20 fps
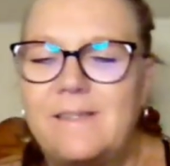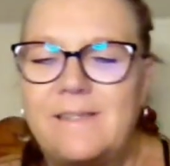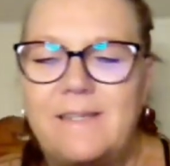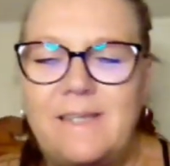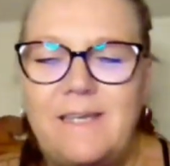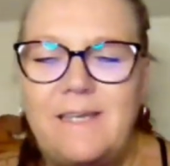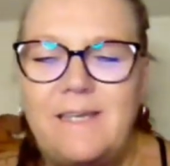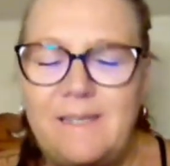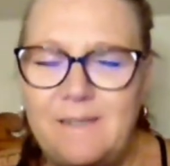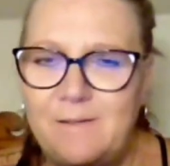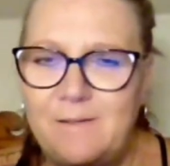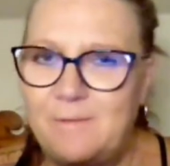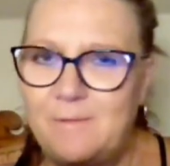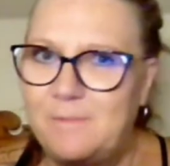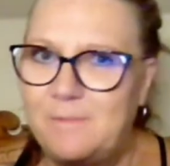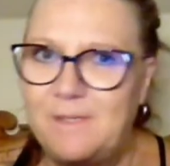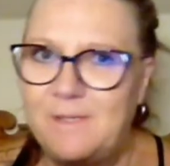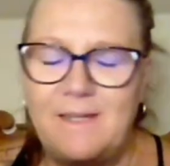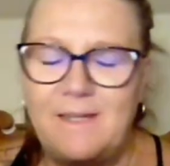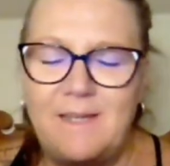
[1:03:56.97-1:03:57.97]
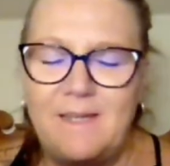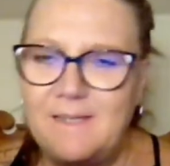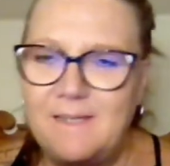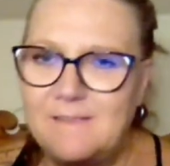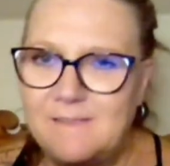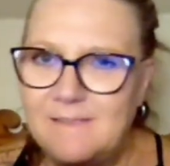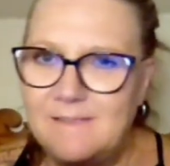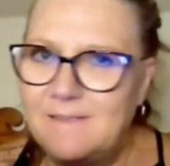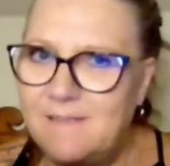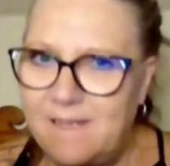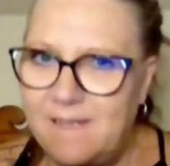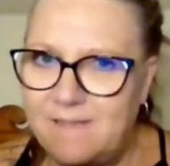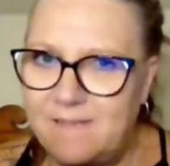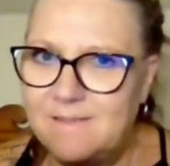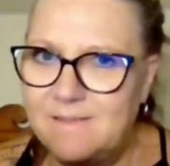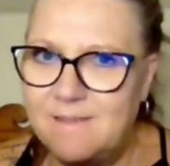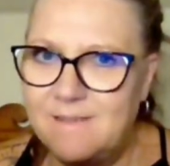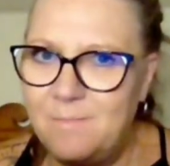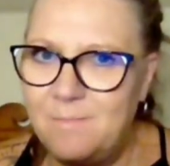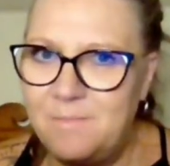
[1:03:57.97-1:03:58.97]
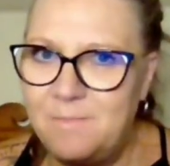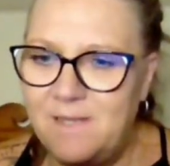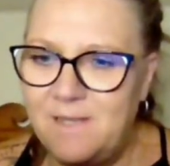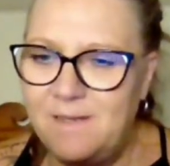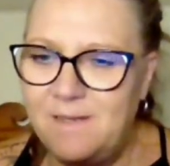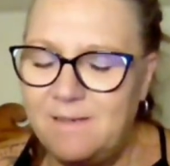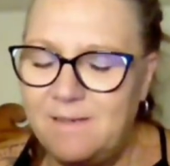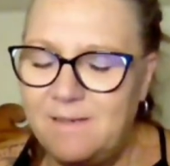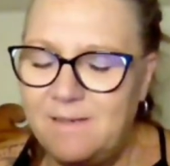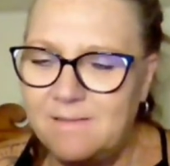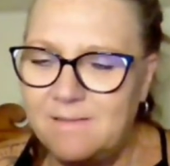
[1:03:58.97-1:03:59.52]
Kim, isn't that something?